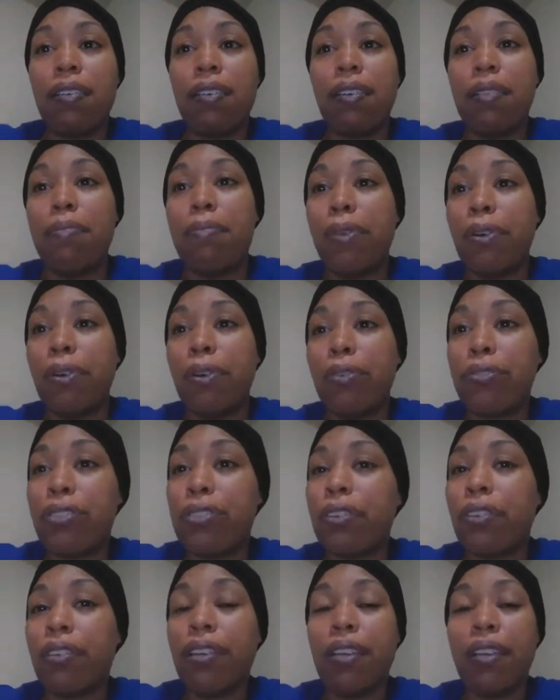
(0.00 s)

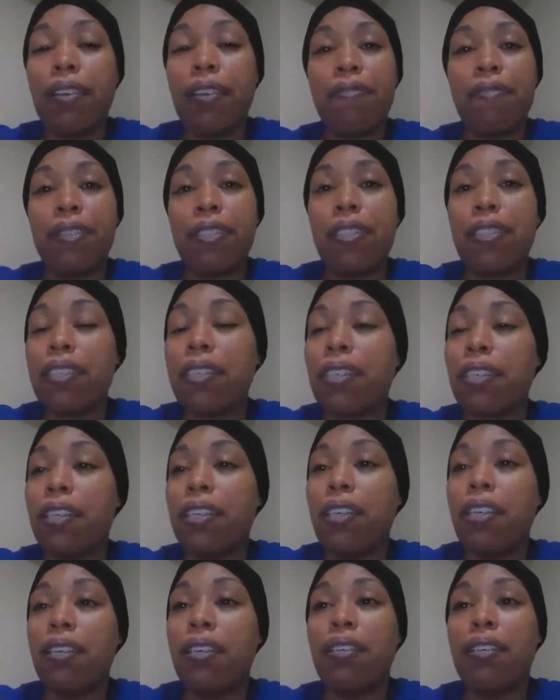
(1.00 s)
emotionally,
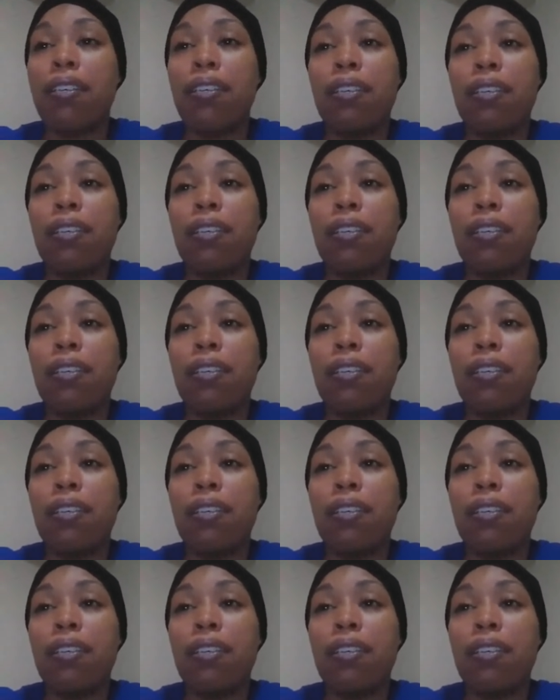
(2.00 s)
physically,